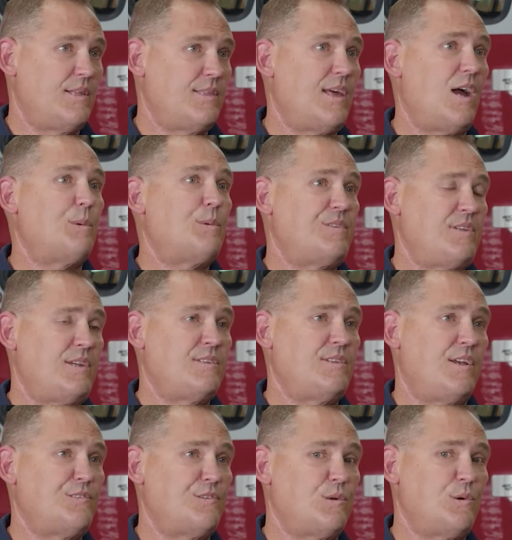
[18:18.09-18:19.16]
That was the
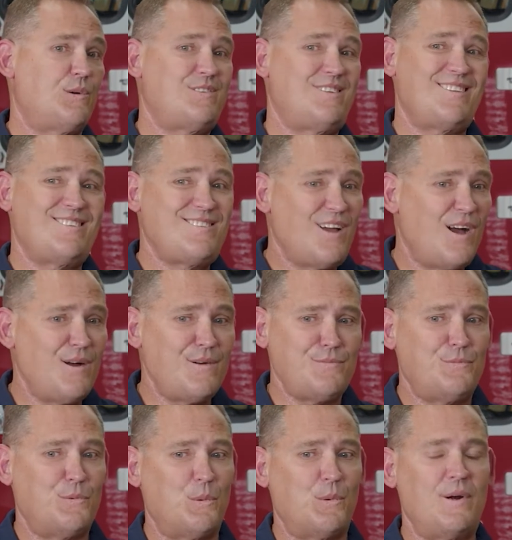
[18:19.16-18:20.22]
intention. Of course, that's
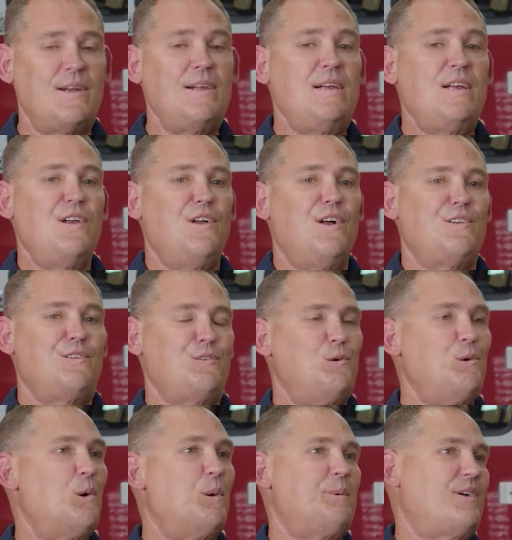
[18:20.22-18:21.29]
tough for a
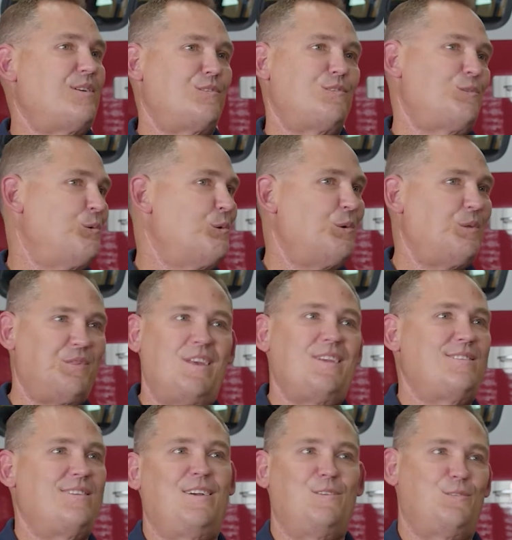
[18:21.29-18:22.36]
school because a school
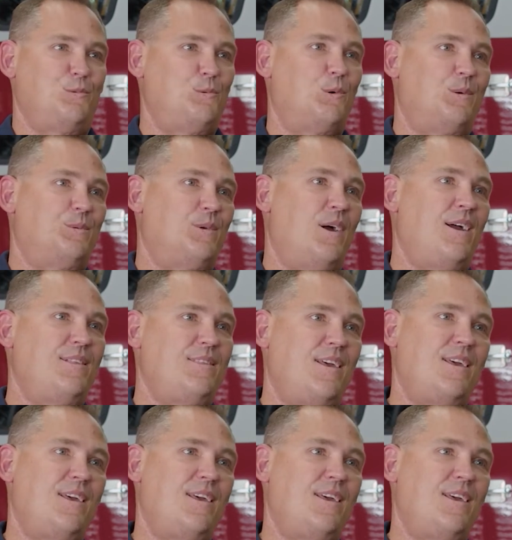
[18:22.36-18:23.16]
thinks like a school, right?